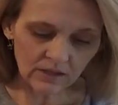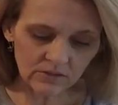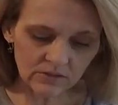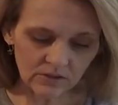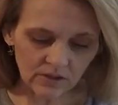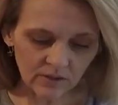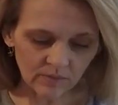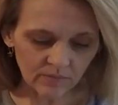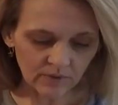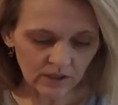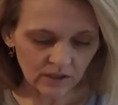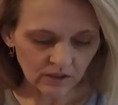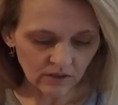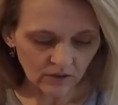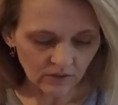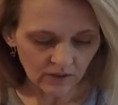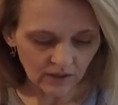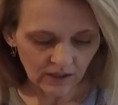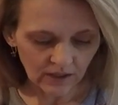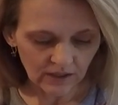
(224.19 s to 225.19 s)
so I'm going to
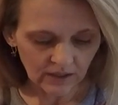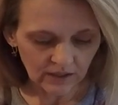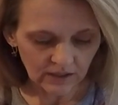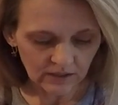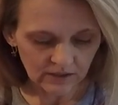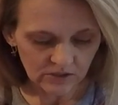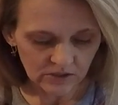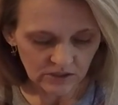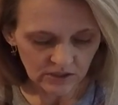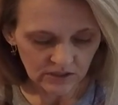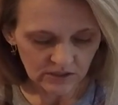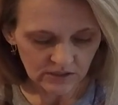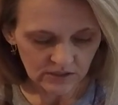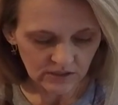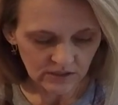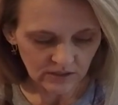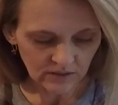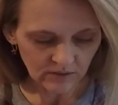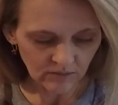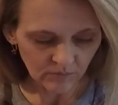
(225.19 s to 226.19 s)
go ahead and
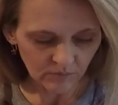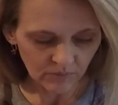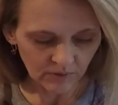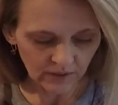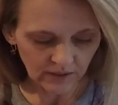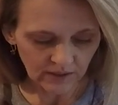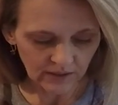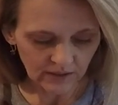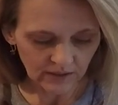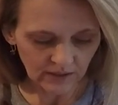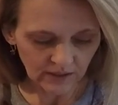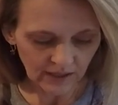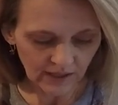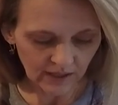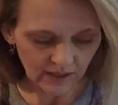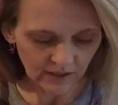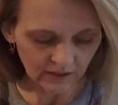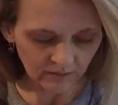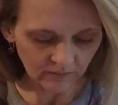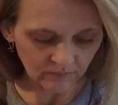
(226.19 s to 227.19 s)
just pin
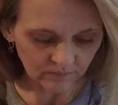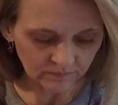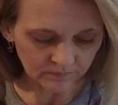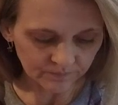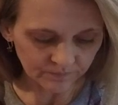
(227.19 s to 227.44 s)
that